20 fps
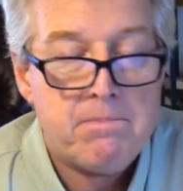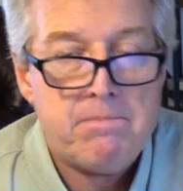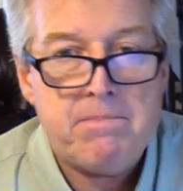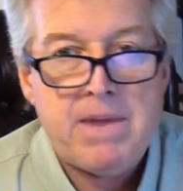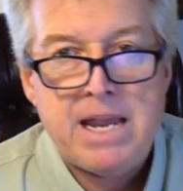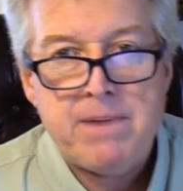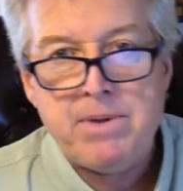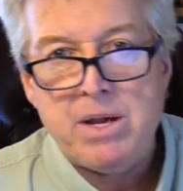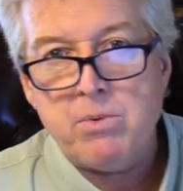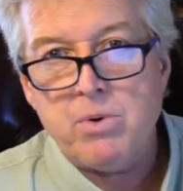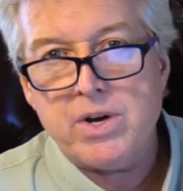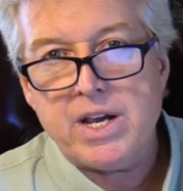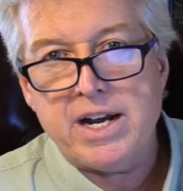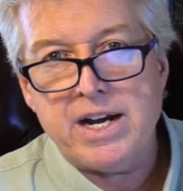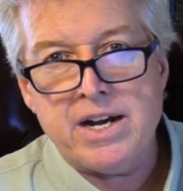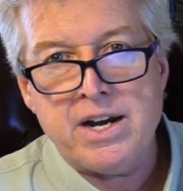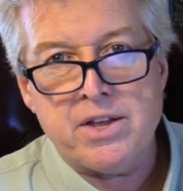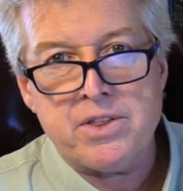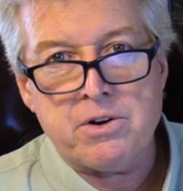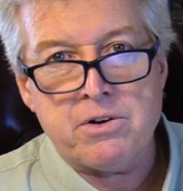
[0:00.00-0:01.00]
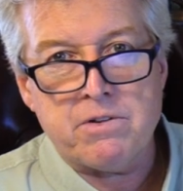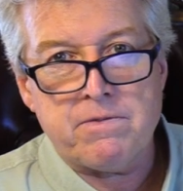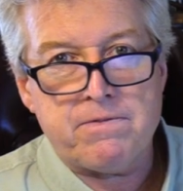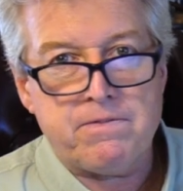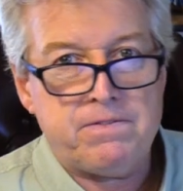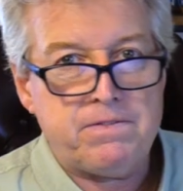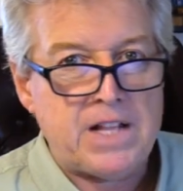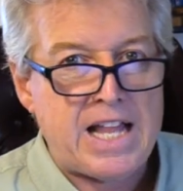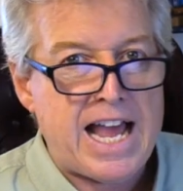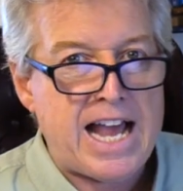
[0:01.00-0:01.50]
Maybe we'll get another
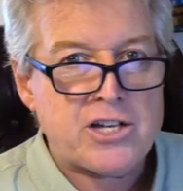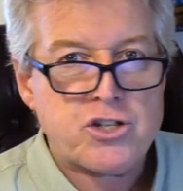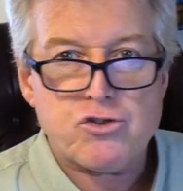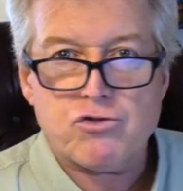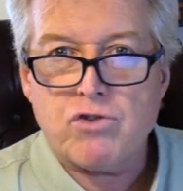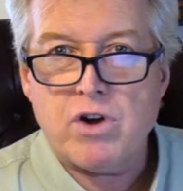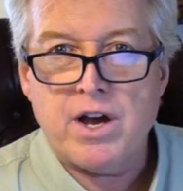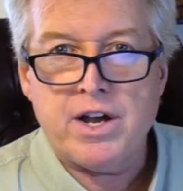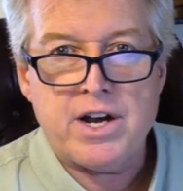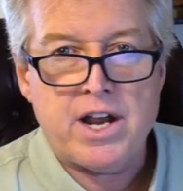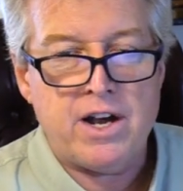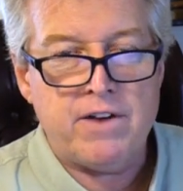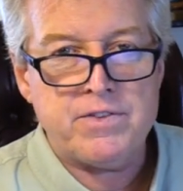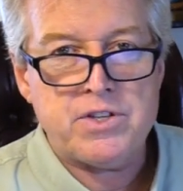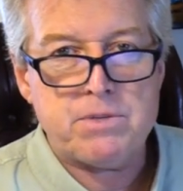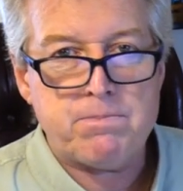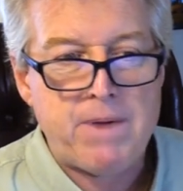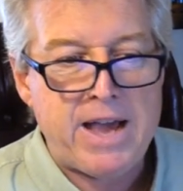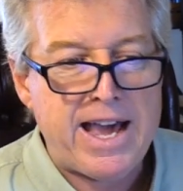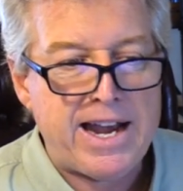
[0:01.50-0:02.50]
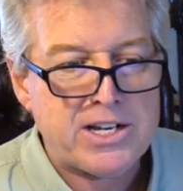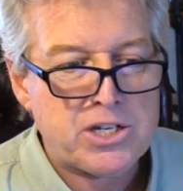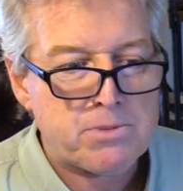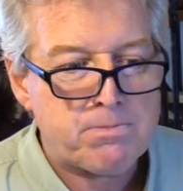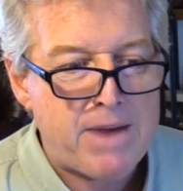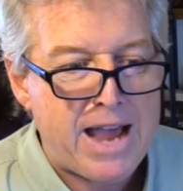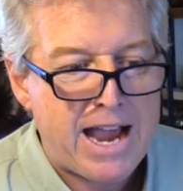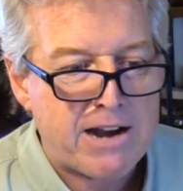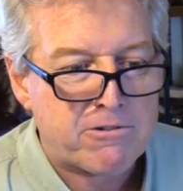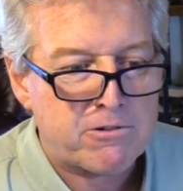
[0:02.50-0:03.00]
flash run of Spanish
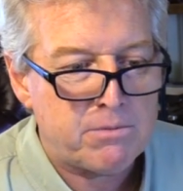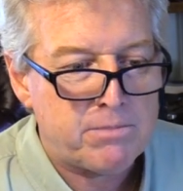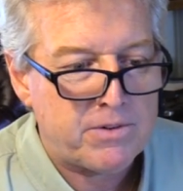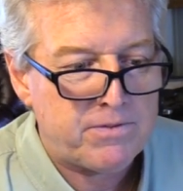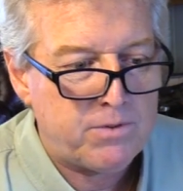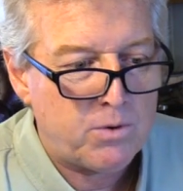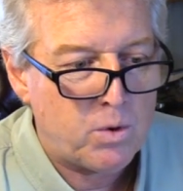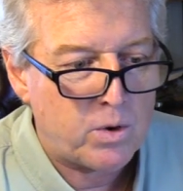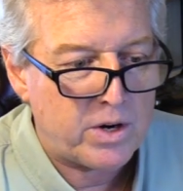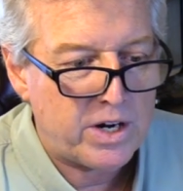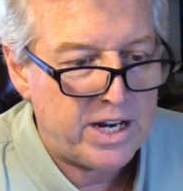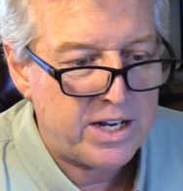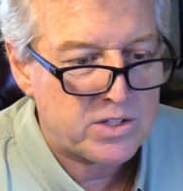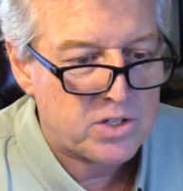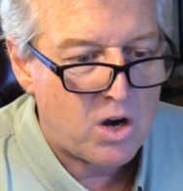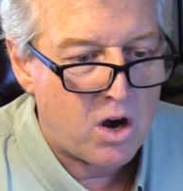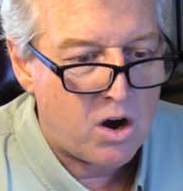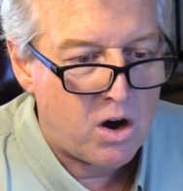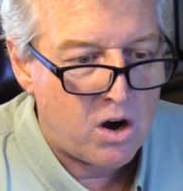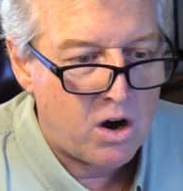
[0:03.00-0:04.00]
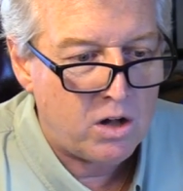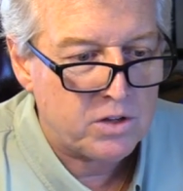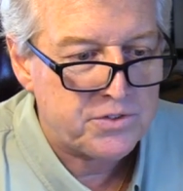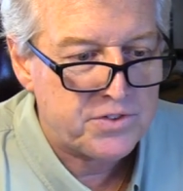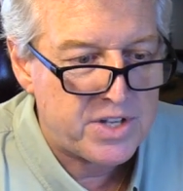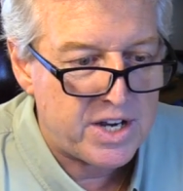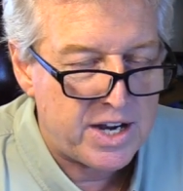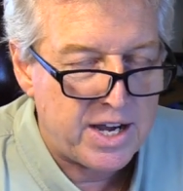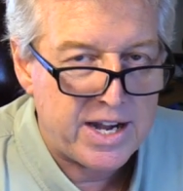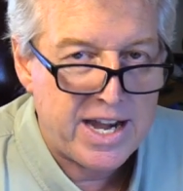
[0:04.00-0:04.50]
mackerel before it's all
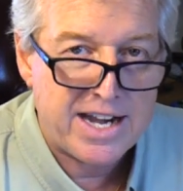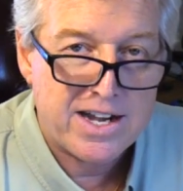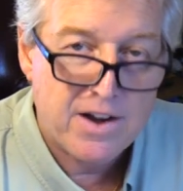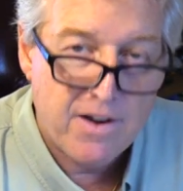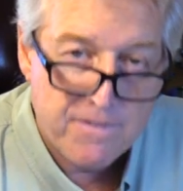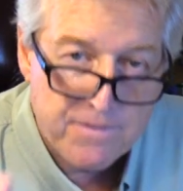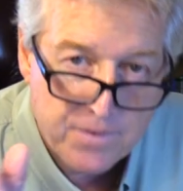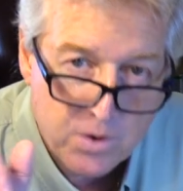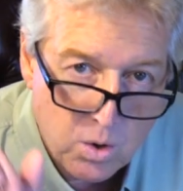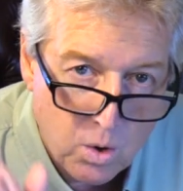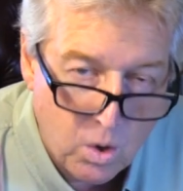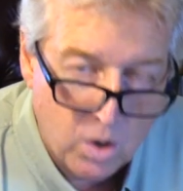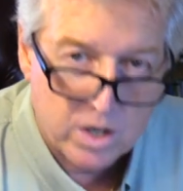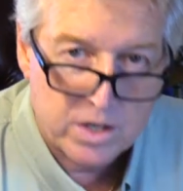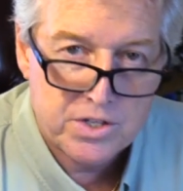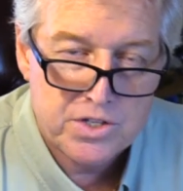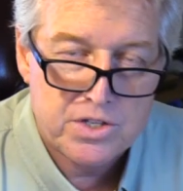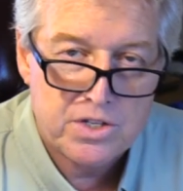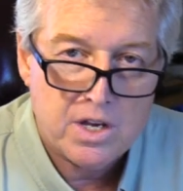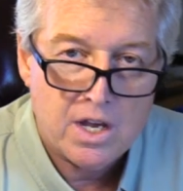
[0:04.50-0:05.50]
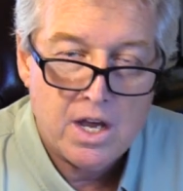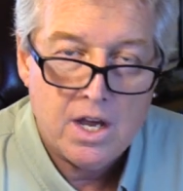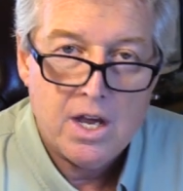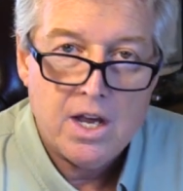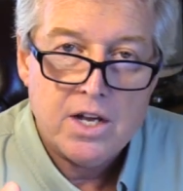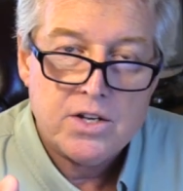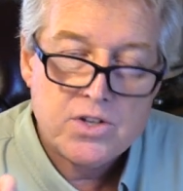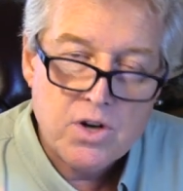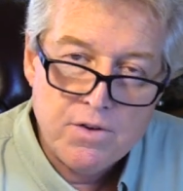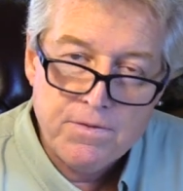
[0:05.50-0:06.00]
done. And of course,
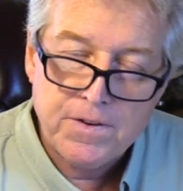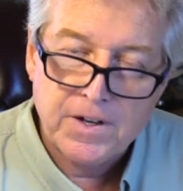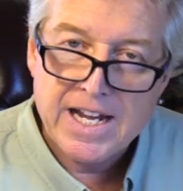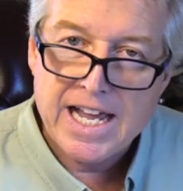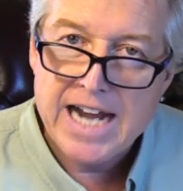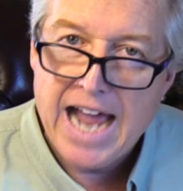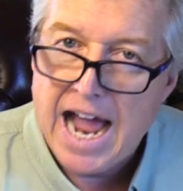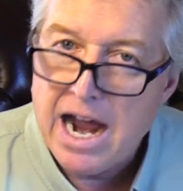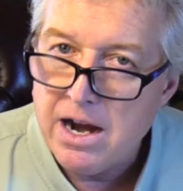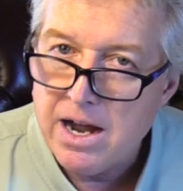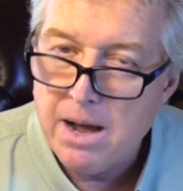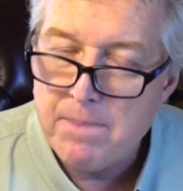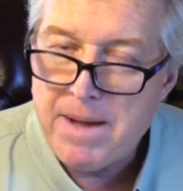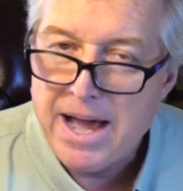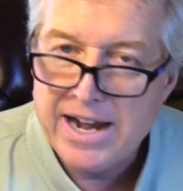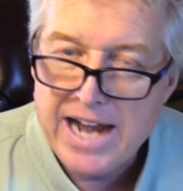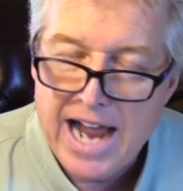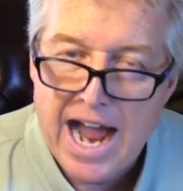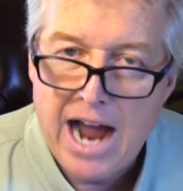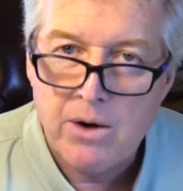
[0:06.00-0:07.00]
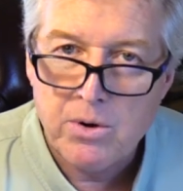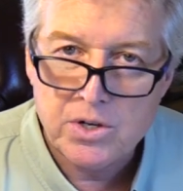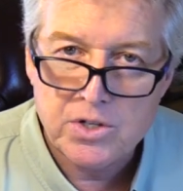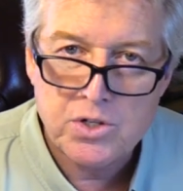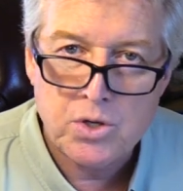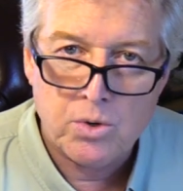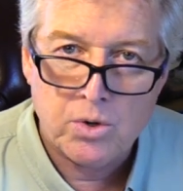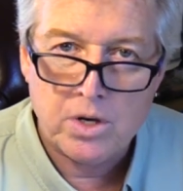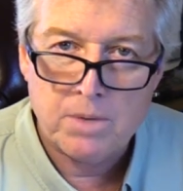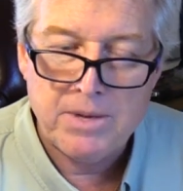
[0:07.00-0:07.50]
don't forget about our
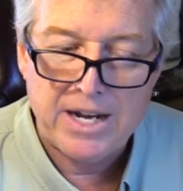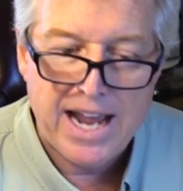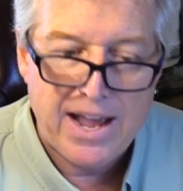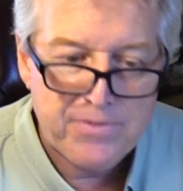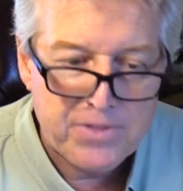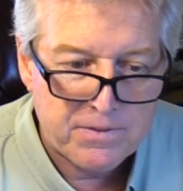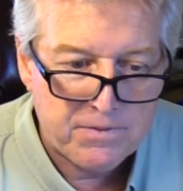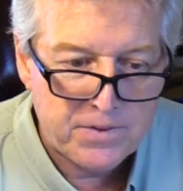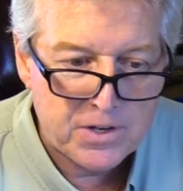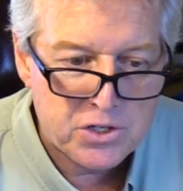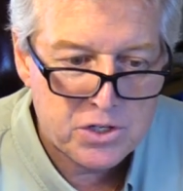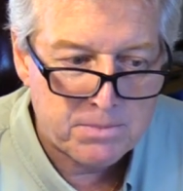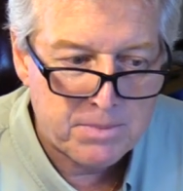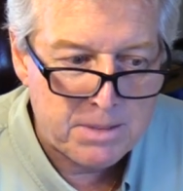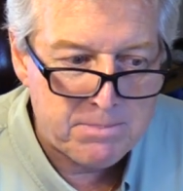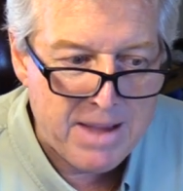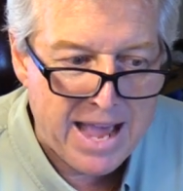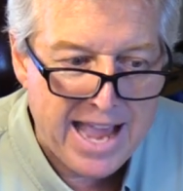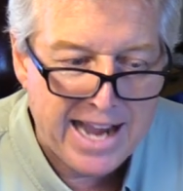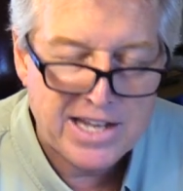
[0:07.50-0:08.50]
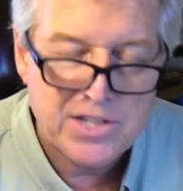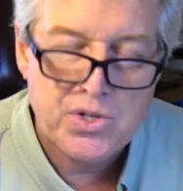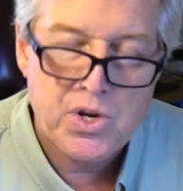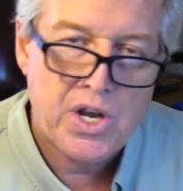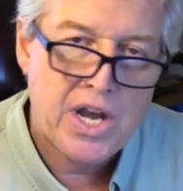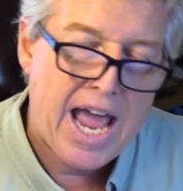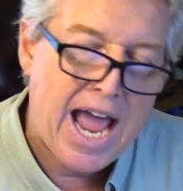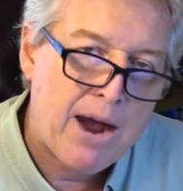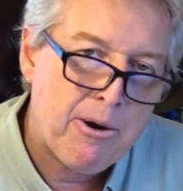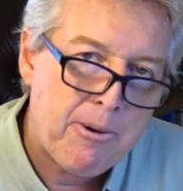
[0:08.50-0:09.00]
tournament at the Fisherman
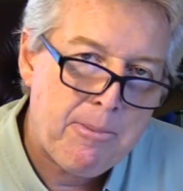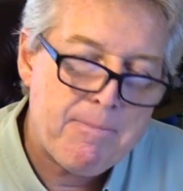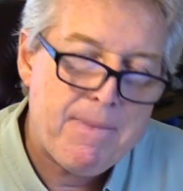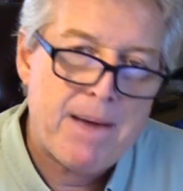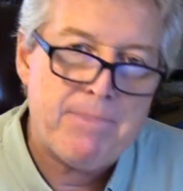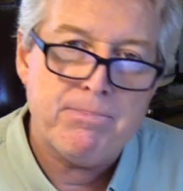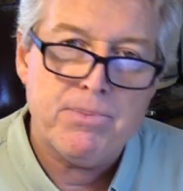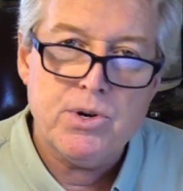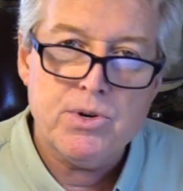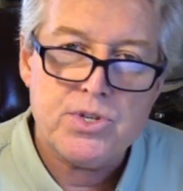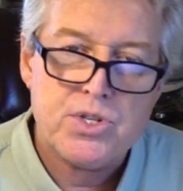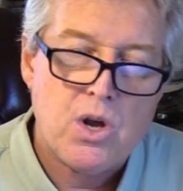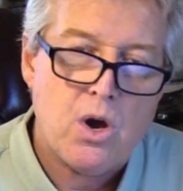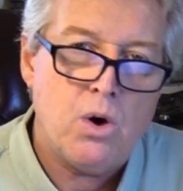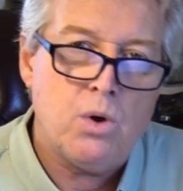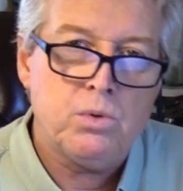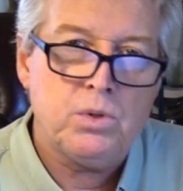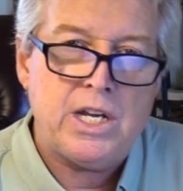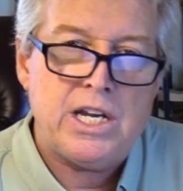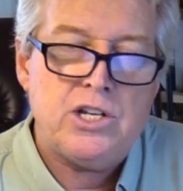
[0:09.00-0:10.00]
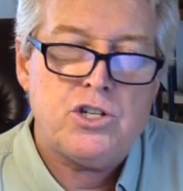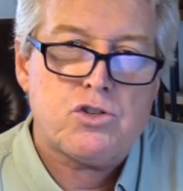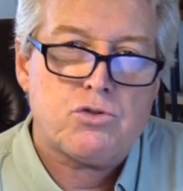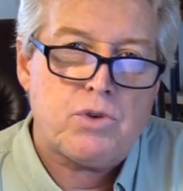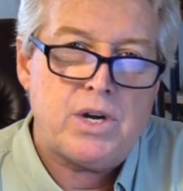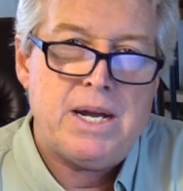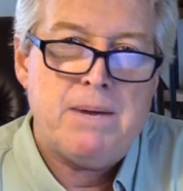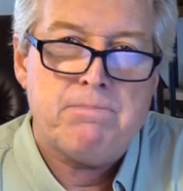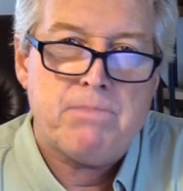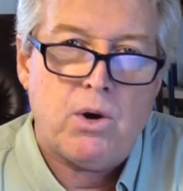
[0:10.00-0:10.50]
Magazine, our members-only
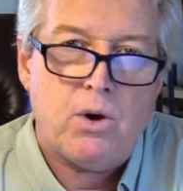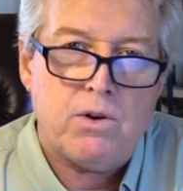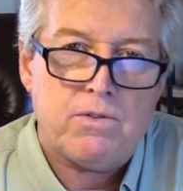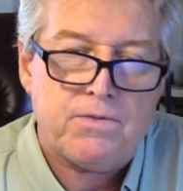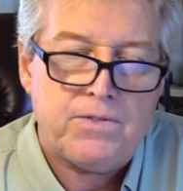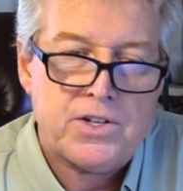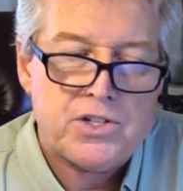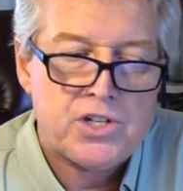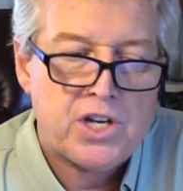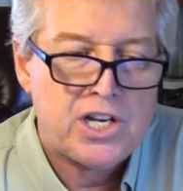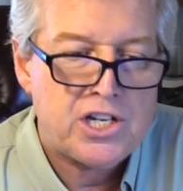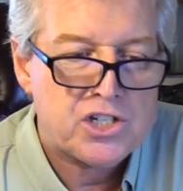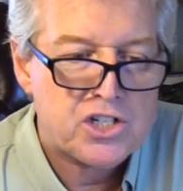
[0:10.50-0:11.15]
Dreamboat Fishing